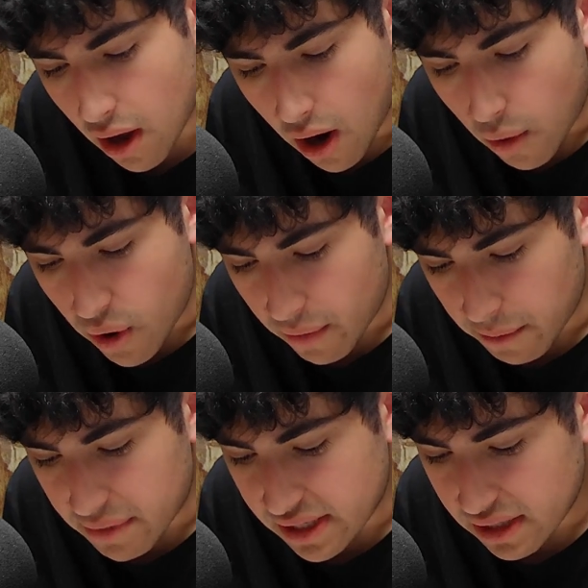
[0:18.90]
We were
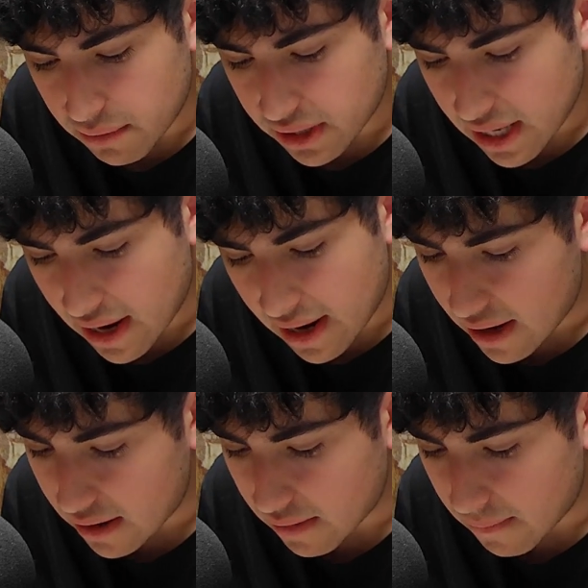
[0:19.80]
busy with the hay
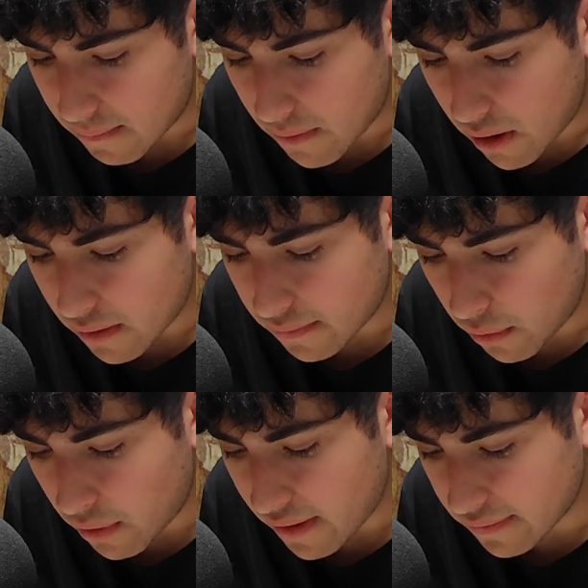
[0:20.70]
in a
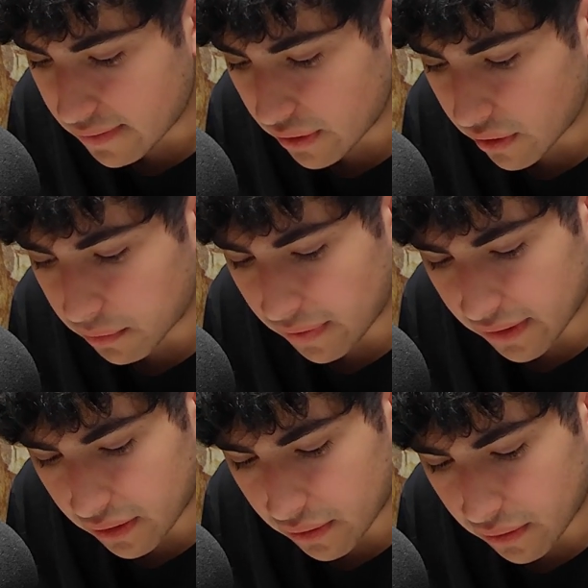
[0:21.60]
far-away field when the
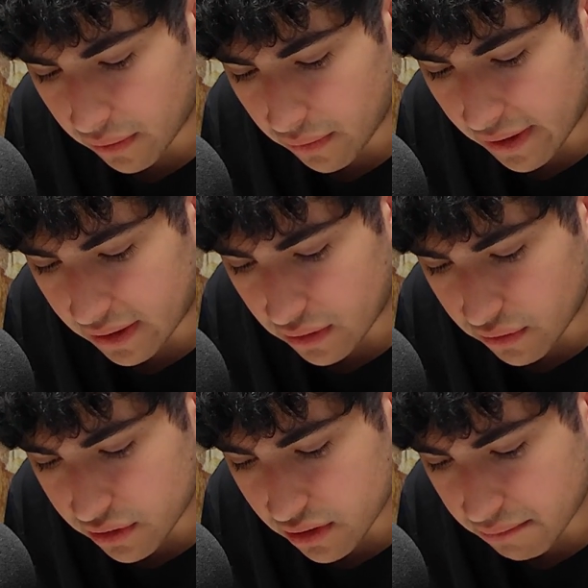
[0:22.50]
girl that
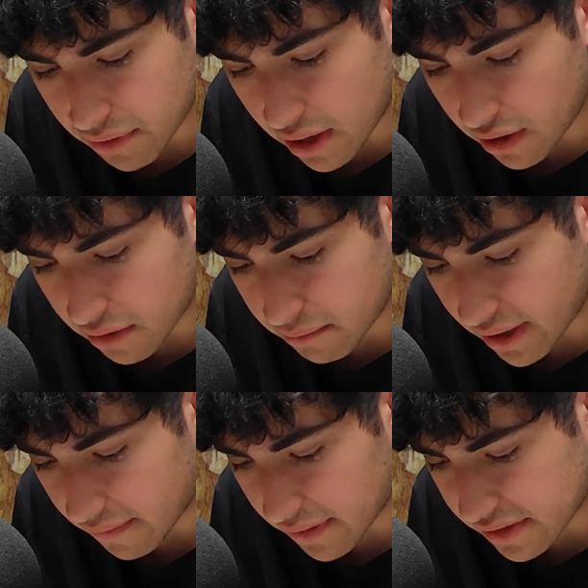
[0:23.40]
usually brought our
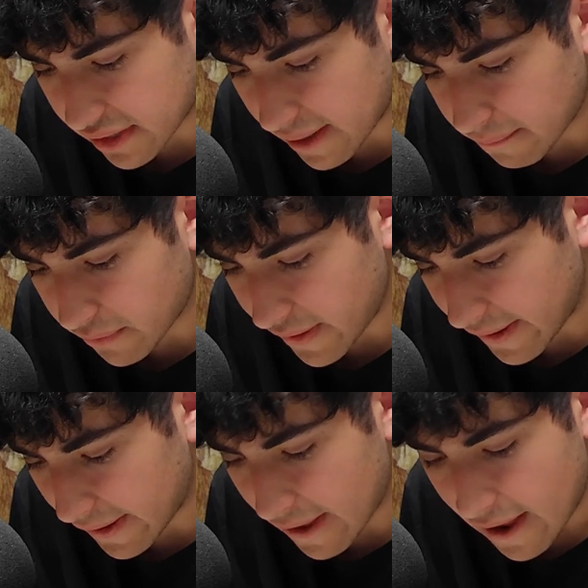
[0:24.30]
breakfast came running,
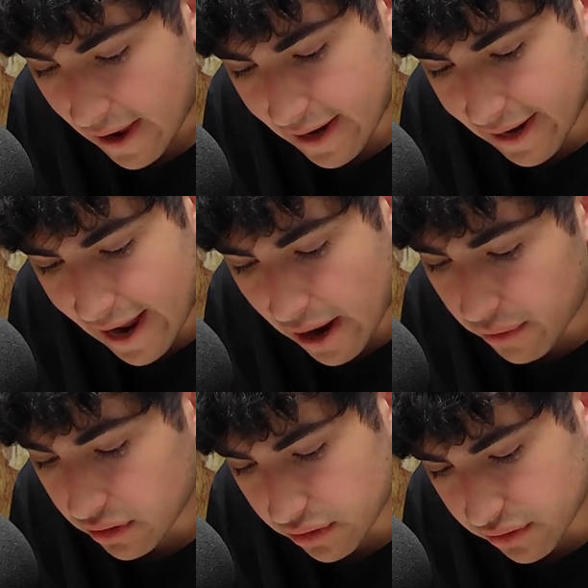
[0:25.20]
an hour
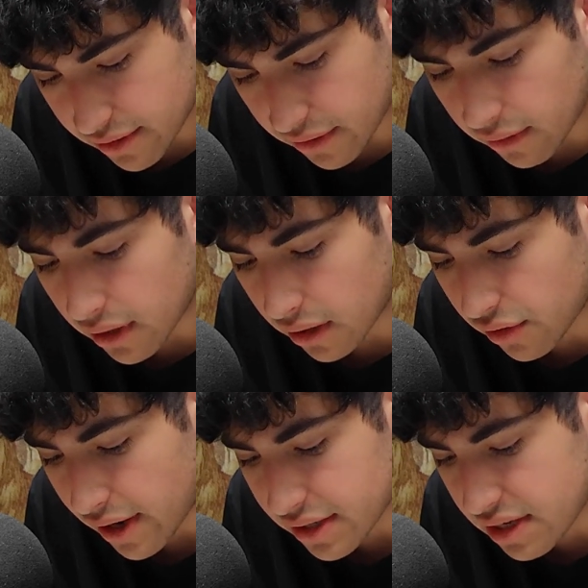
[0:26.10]
too soon,
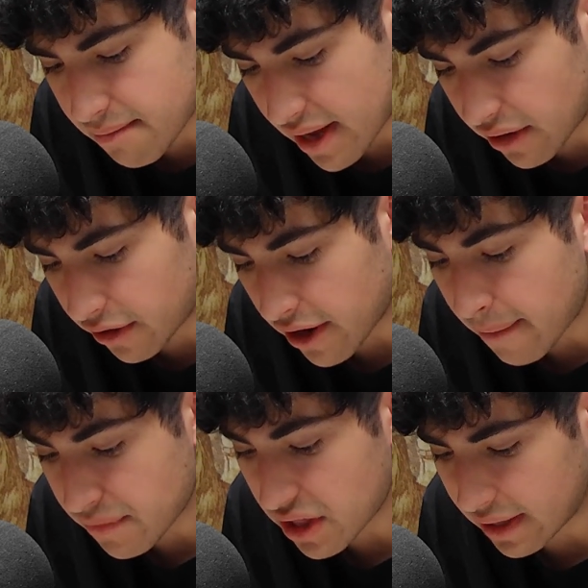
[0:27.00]
across the meadow and up
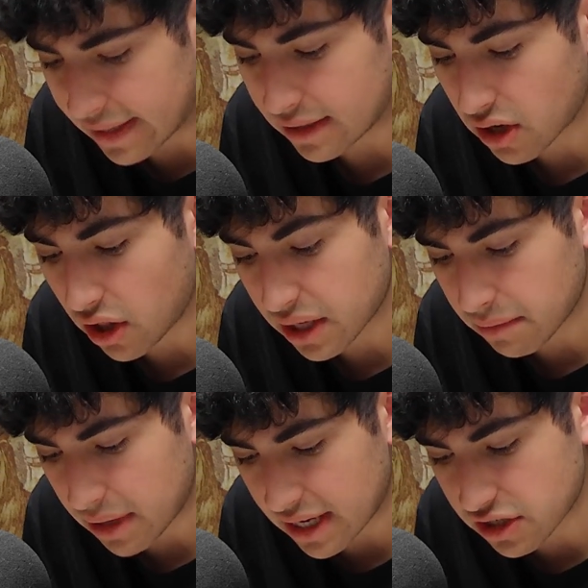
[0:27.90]
the lane, calling
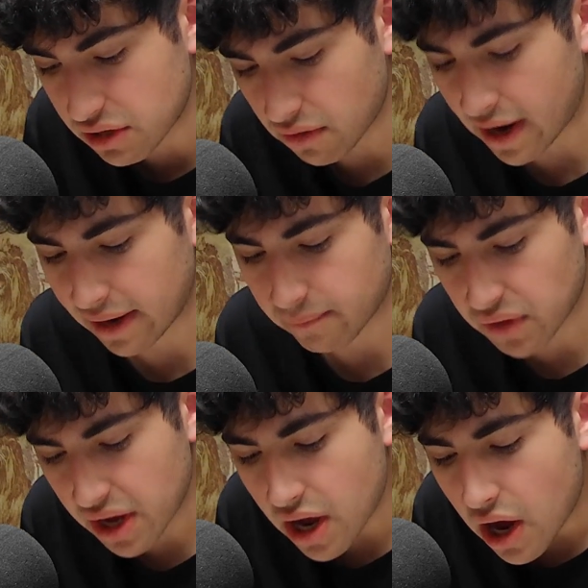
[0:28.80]
me as she ran.
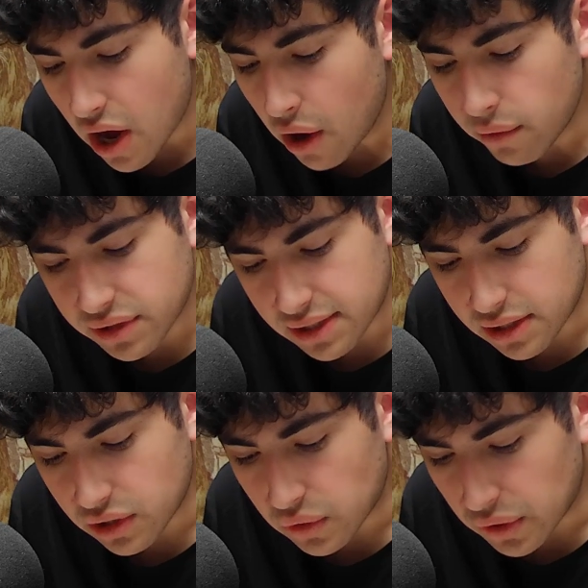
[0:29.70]
"Oh, such a
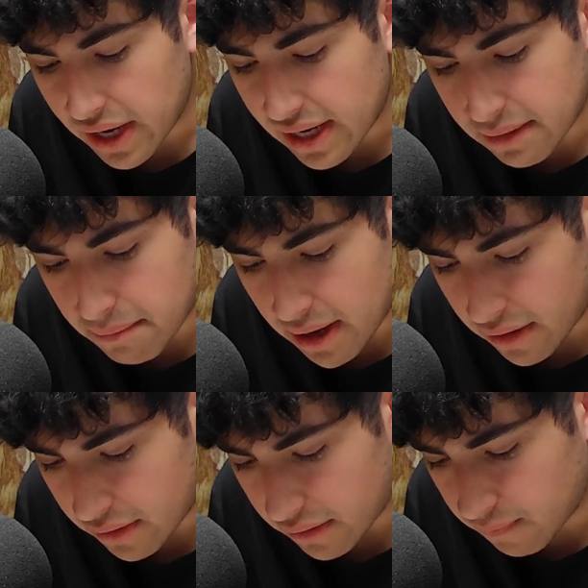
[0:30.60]
grand
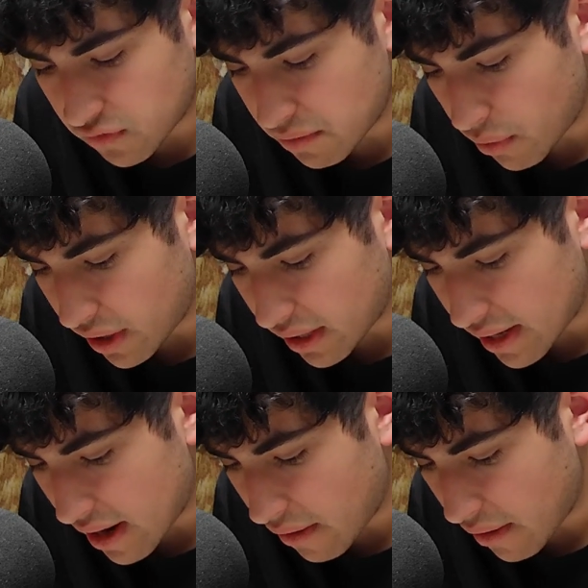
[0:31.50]
bairn," she pointed out,